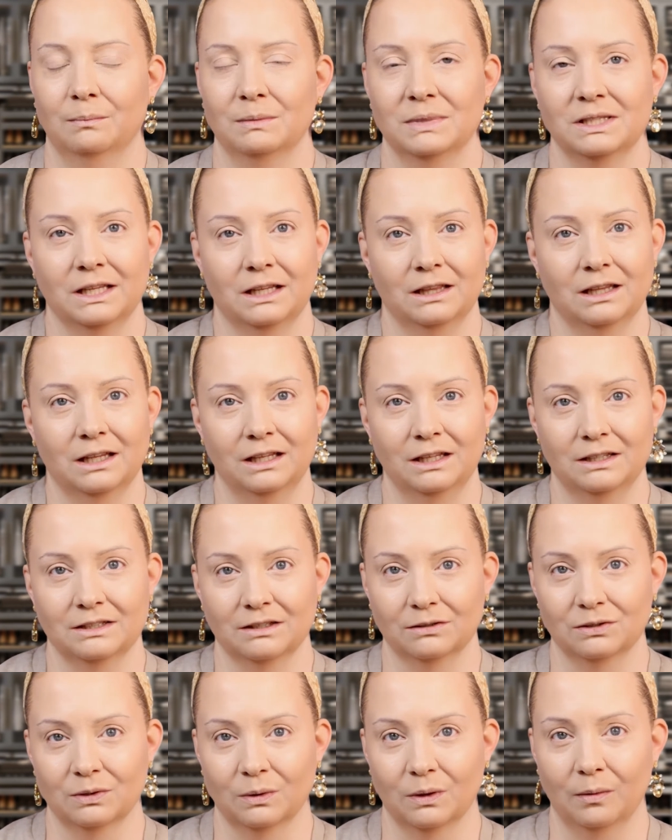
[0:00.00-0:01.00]
said that he's
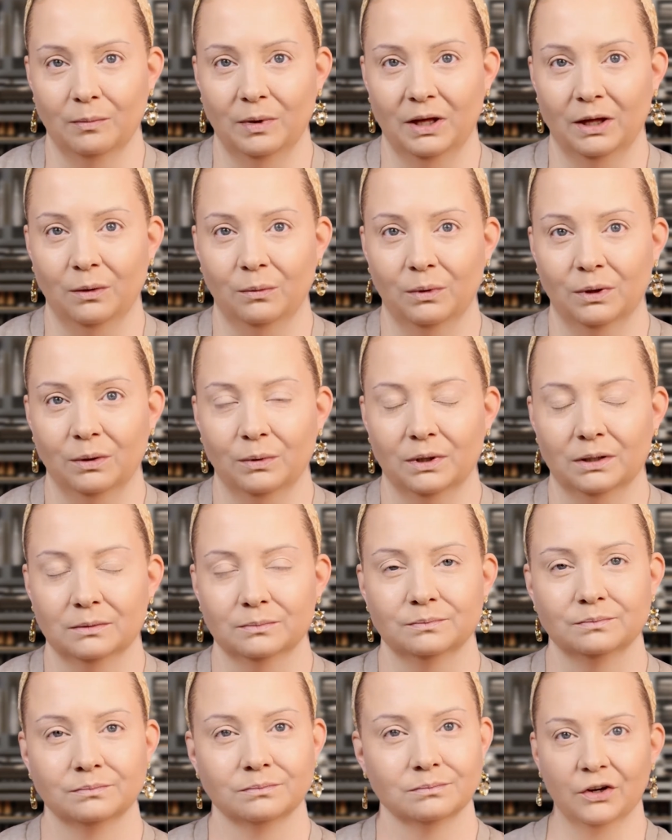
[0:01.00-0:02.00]
also coming out with one.